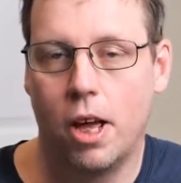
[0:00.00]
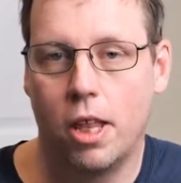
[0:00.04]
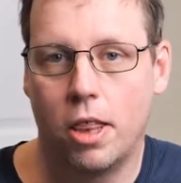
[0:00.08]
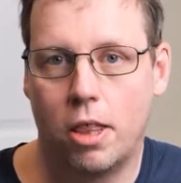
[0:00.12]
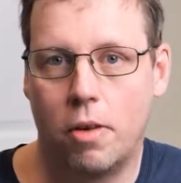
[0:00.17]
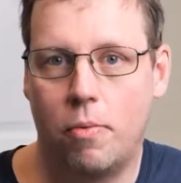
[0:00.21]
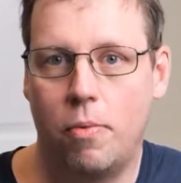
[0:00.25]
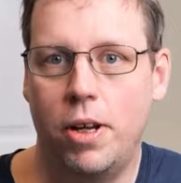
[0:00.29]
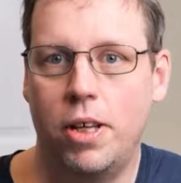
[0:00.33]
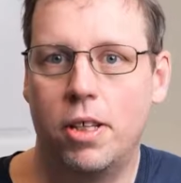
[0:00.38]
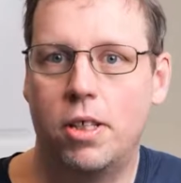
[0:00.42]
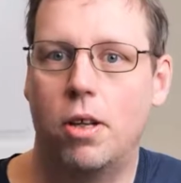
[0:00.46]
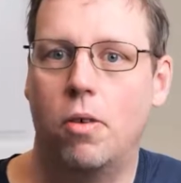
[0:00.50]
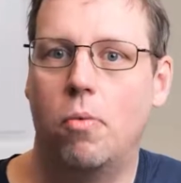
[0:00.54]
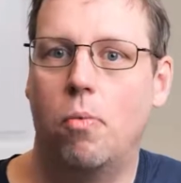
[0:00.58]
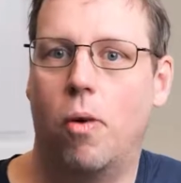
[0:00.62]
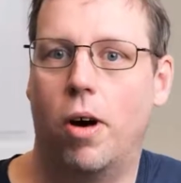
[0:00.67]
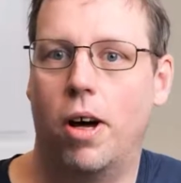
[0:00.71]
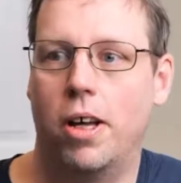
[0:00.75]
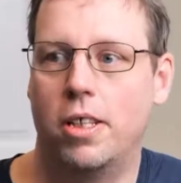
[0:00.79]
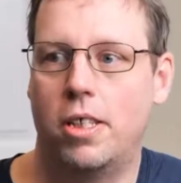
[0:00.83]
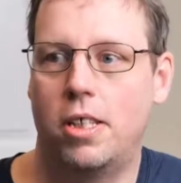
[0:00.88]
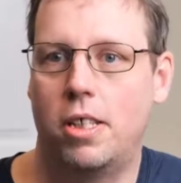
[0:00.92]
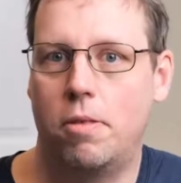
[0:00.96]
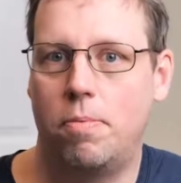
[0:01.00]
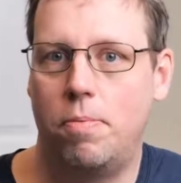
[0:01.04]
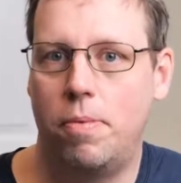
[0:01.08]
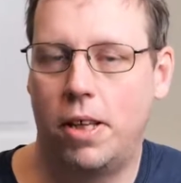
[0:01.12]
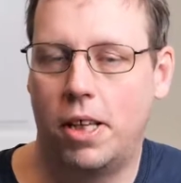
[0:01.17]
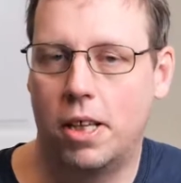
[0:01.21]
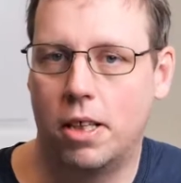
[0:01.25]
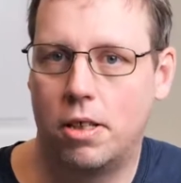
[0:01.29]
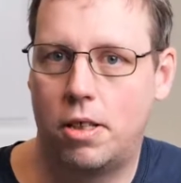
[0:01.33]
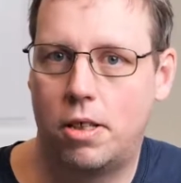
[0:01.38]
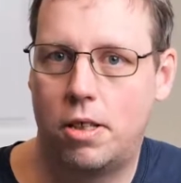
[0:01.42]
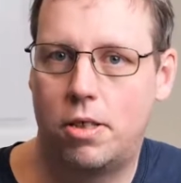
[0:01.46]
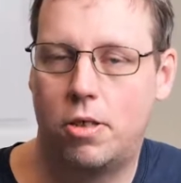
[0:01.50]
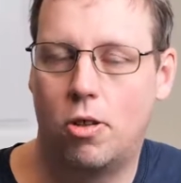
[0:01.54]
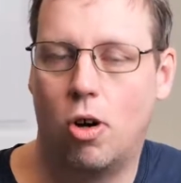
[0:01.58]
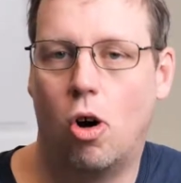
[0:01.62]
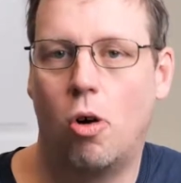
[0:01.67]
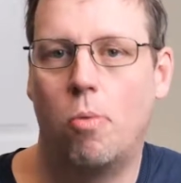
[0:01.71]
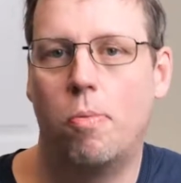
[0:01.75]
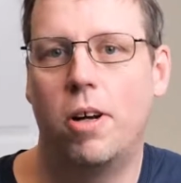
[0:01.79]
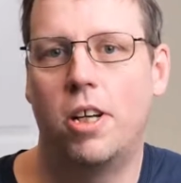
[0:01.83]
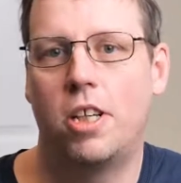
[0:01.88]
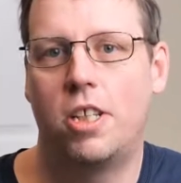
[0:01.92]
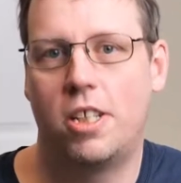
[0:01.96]
The reason was because
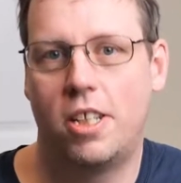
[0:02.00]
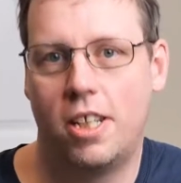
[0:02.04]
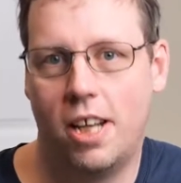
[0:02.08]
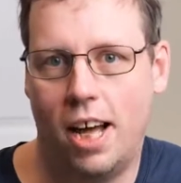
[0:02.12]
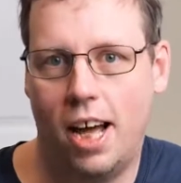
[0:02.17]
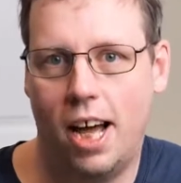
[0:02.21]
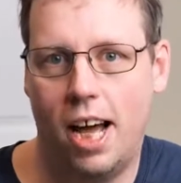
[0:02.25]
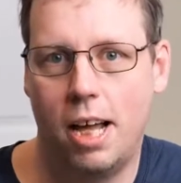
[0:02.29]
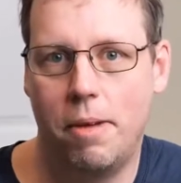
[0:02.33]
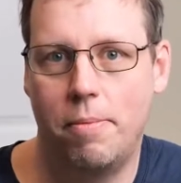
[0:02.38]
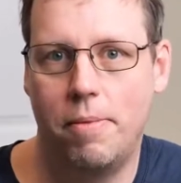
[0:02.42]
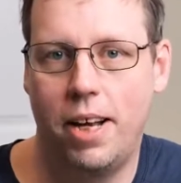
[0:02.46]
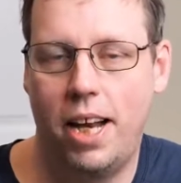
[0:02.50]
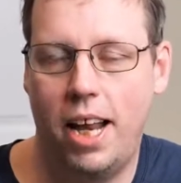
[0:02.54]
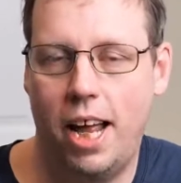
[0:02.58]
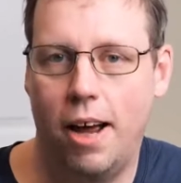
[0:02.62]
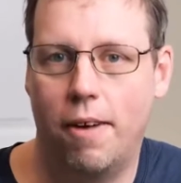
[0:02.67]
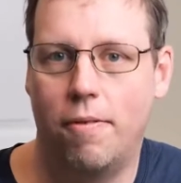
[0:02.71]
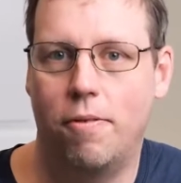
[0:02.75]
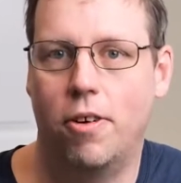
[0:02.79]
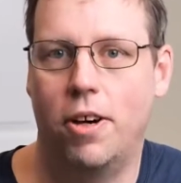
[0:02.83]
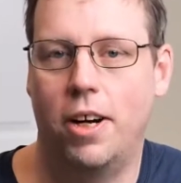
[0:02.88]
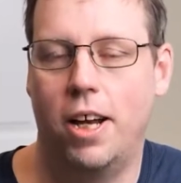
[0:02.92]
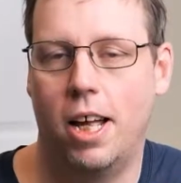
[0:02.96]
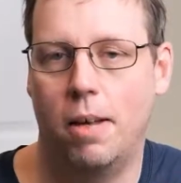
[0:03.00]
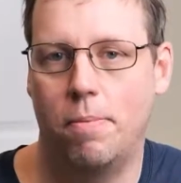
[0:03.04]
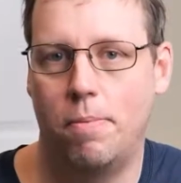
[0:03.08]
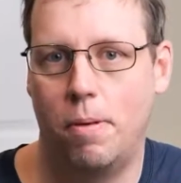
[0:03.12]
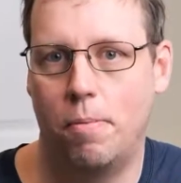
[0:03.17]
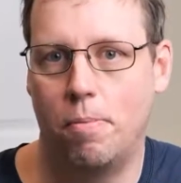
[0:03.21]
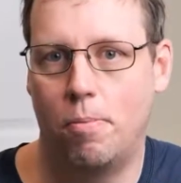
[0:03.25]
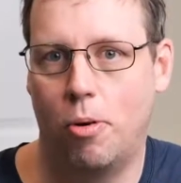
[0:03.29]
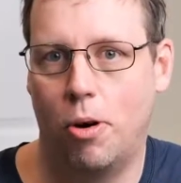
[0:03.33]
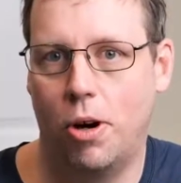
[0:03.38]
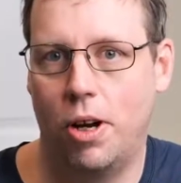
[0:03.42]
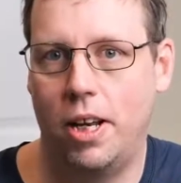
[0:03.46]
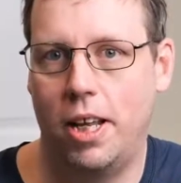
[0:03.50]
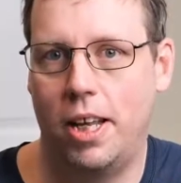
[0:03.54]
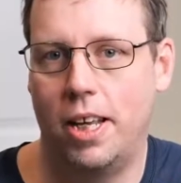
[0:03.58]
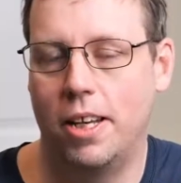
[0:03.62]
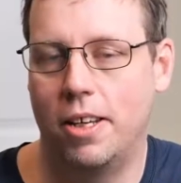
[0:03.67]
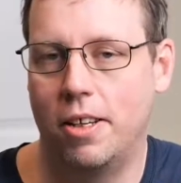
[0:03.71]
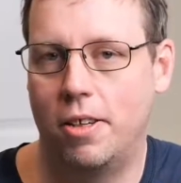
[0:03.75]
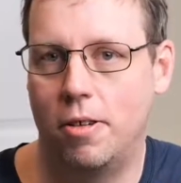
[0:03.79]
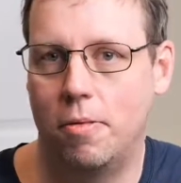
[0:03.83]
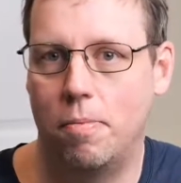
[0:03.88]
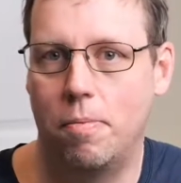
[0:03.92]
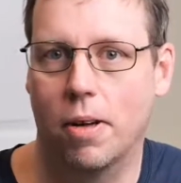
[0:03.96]
so much time and effort had been put
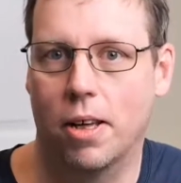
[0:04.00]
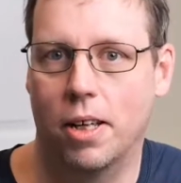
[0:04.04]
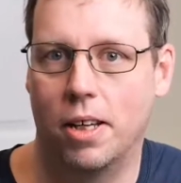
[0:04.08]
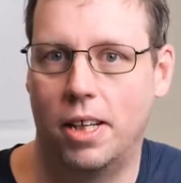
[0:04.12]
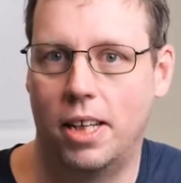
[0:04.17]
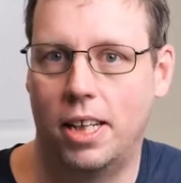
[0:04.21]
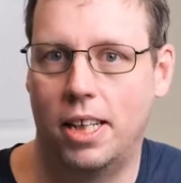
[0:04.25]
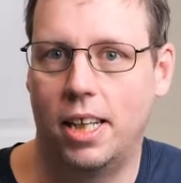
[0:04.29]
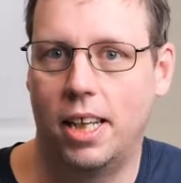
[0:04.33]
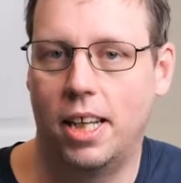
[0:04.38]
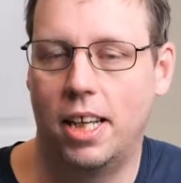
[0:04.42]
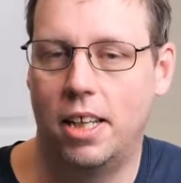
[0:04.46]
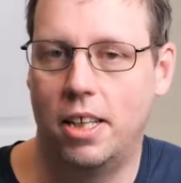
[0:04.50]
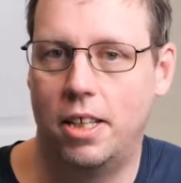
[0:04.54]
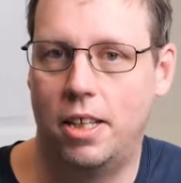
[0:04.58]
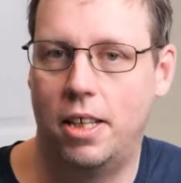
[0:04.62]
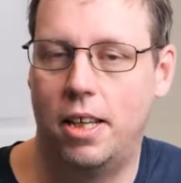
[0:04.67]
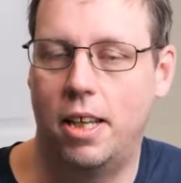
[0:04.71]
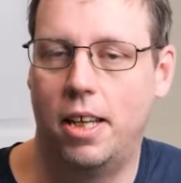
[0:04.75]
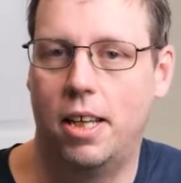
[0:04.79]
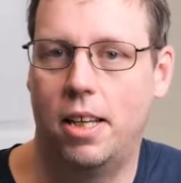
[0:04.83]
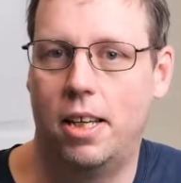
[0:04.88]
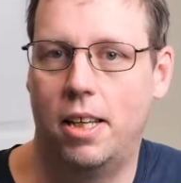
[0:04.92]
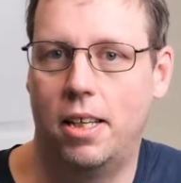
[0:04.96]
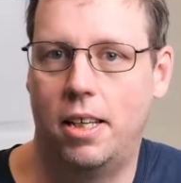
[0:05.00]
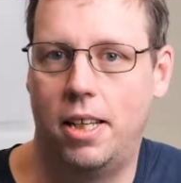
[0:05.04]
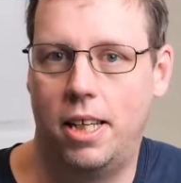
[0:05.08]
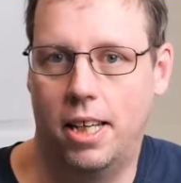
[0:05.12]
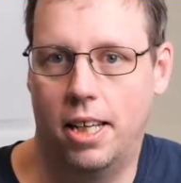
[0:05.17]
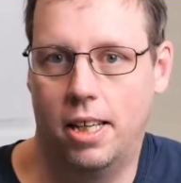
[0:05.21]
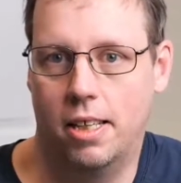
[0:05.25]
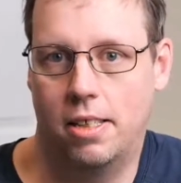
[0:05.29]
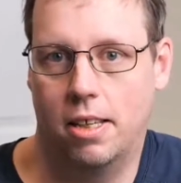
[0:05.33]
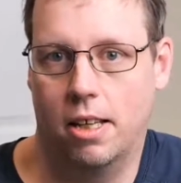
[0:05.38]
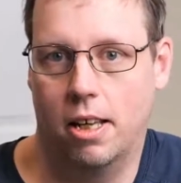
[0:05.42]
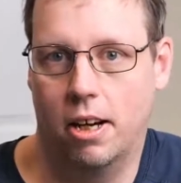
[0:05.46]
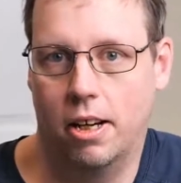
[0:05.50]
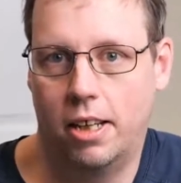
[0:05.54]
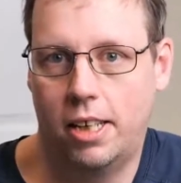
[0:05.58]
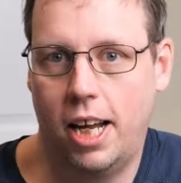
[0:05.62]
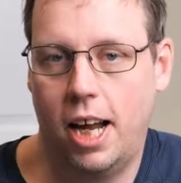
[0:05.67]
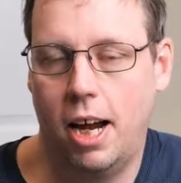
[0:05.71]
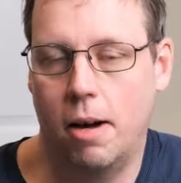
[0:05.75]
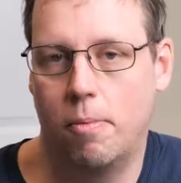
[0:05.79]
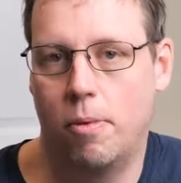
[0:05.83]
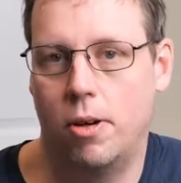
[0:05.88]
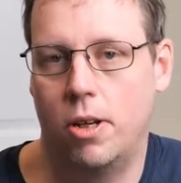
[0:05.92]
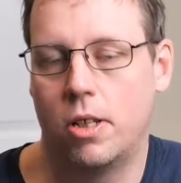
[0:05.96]
into building DSLR
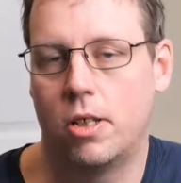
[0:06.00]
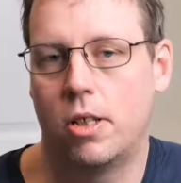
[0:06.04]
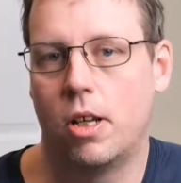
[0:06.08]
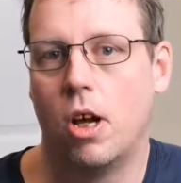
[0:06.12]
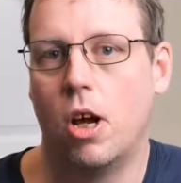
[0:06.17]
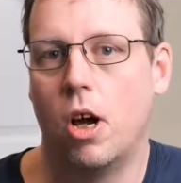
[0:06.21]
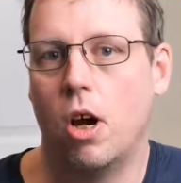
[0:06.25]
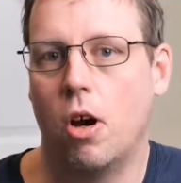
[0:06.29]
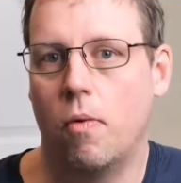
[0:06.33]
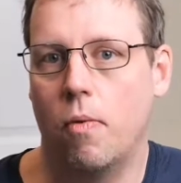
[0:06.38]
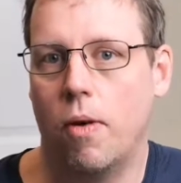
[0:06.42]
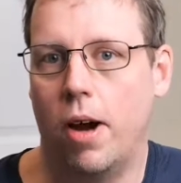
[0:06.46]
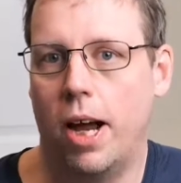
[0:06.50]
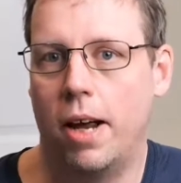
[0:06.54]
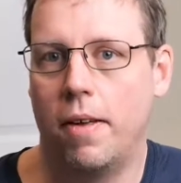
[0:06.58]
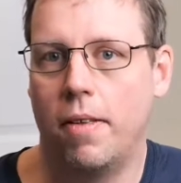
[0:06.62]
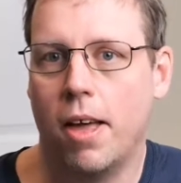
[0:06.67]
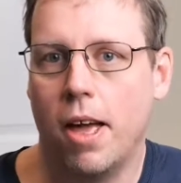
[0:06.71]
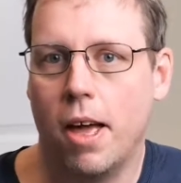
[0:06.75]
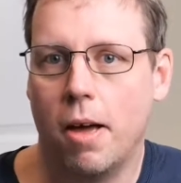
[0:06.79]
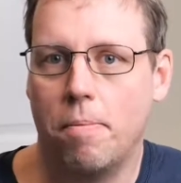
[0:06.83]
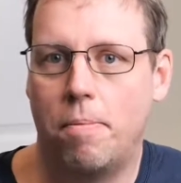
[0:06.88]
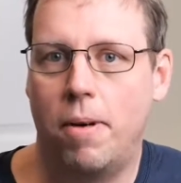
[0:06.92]
cameras, right?